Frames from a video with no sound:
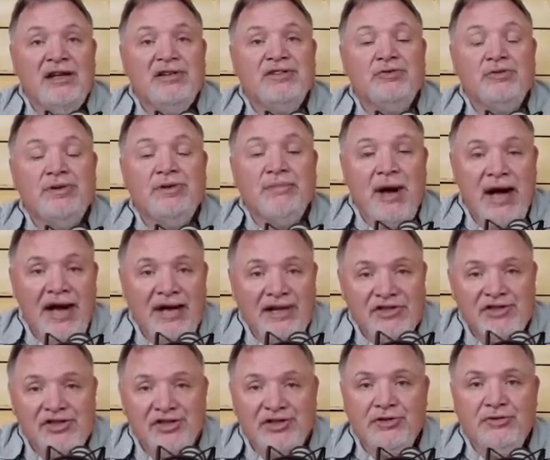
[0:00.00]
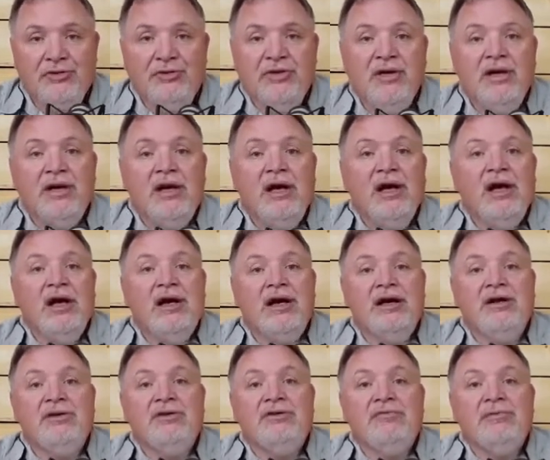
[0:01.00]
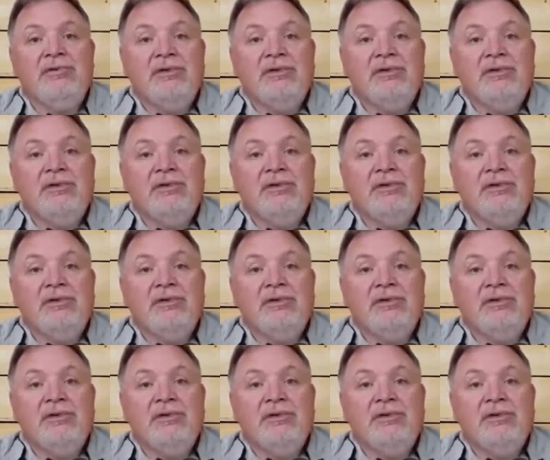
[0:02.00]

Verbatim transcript: to remind you uh,